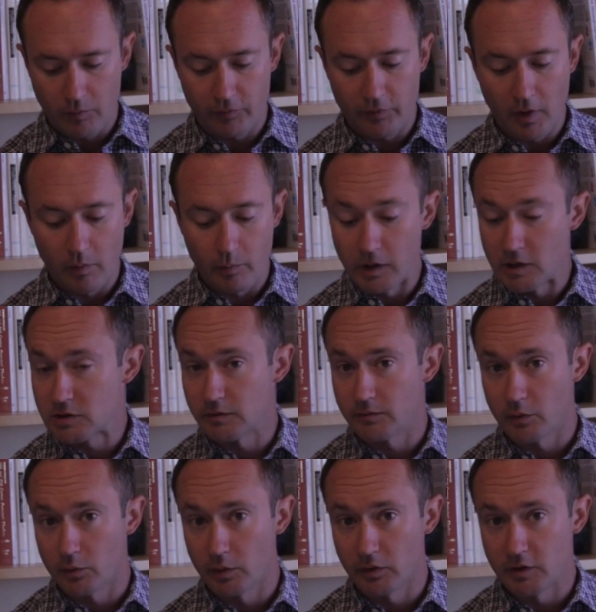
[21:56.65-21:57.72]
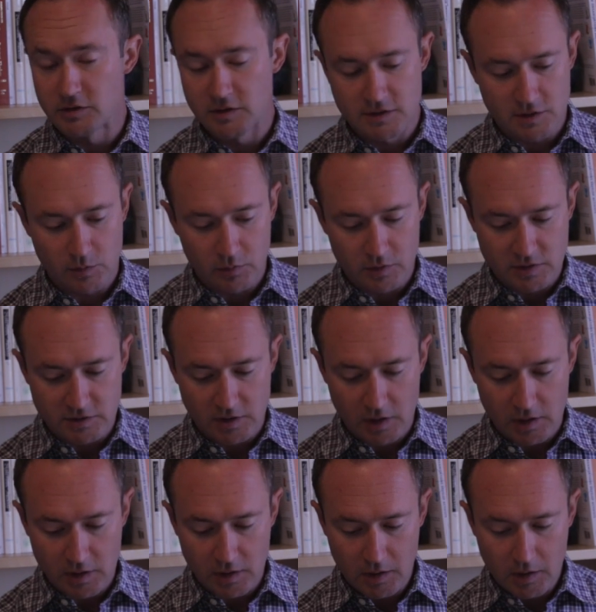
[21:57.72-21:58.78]
from each of the religions that we'll
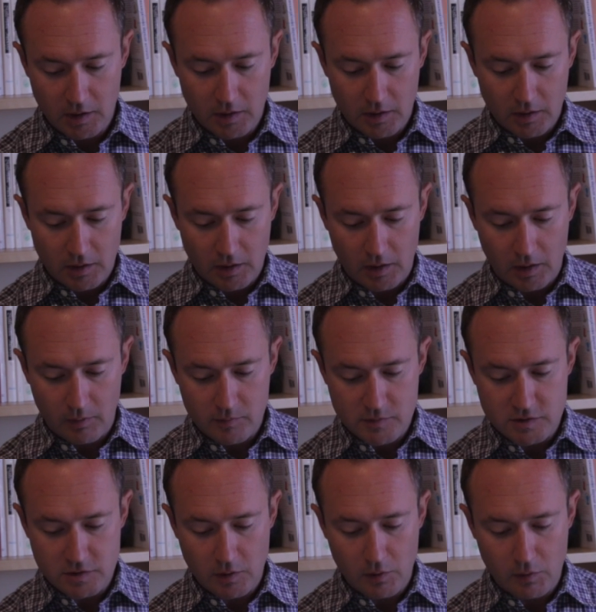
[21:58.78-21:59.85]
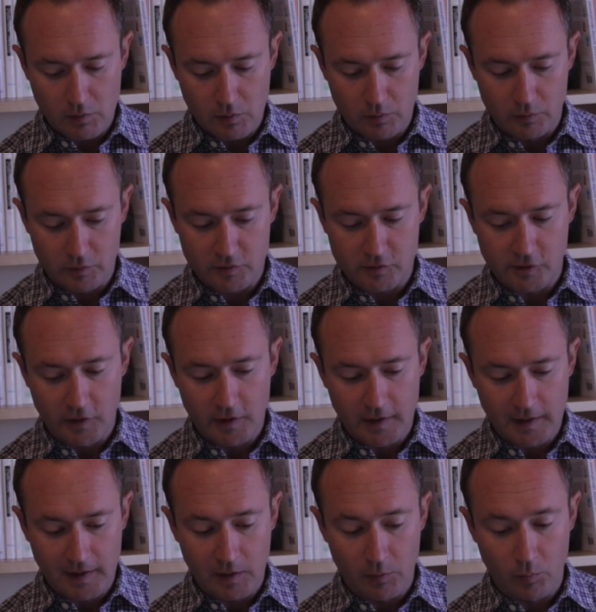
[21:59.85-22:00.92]
study. So
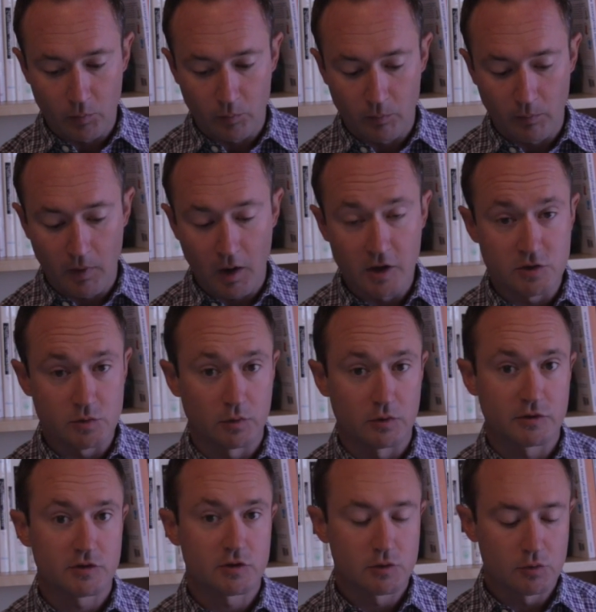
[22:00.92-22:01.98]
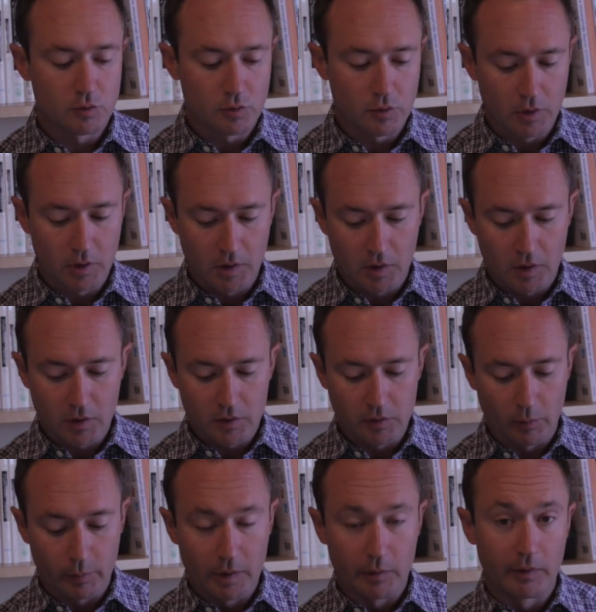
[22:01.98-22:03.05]
starting in Module 2,
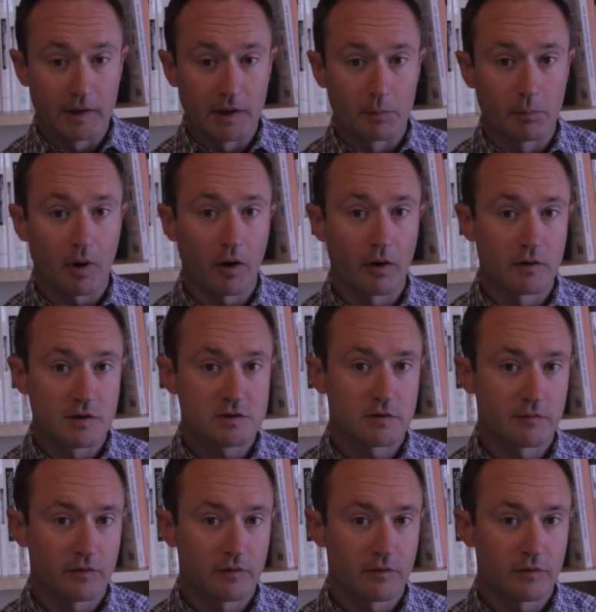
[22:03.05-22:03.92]
you'll be reading parts